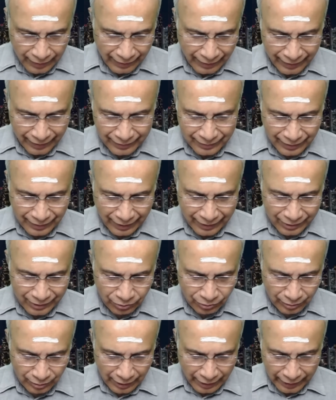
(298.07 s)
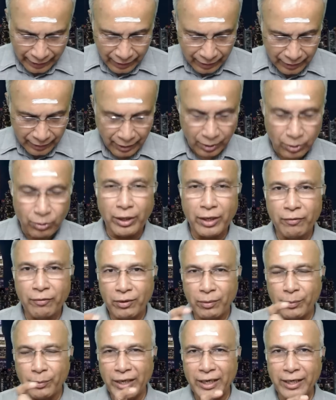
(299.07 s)
again, I don't like it. They're going
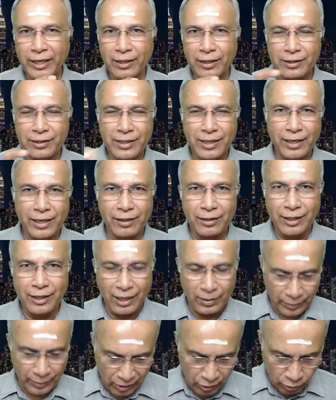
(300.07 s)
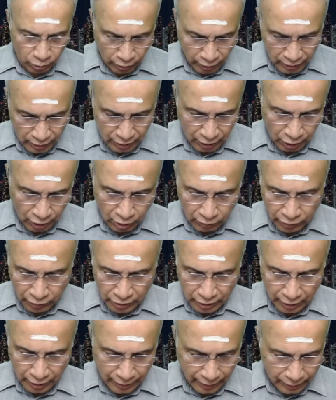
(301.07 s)
from Indian Standard Time and UTC,
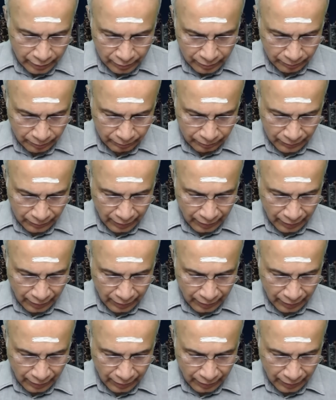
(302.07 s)
Universal Transit.